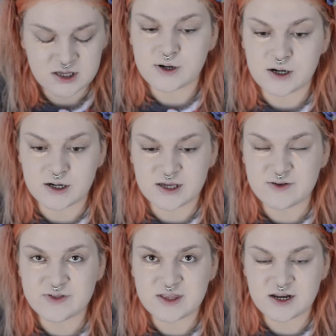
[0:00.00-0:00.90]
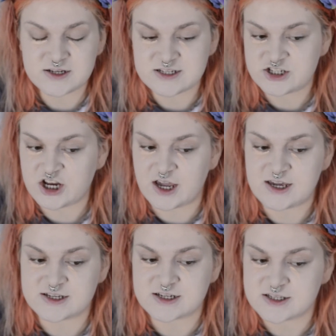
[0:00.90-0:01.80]
but even the lightest
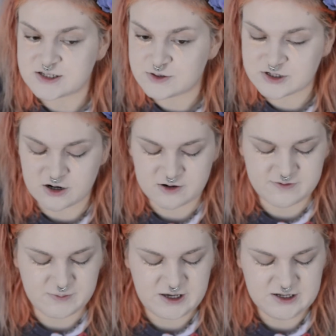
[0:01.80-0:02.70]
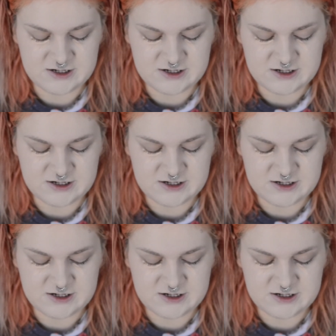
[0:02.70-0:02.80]
shade is too dark for me.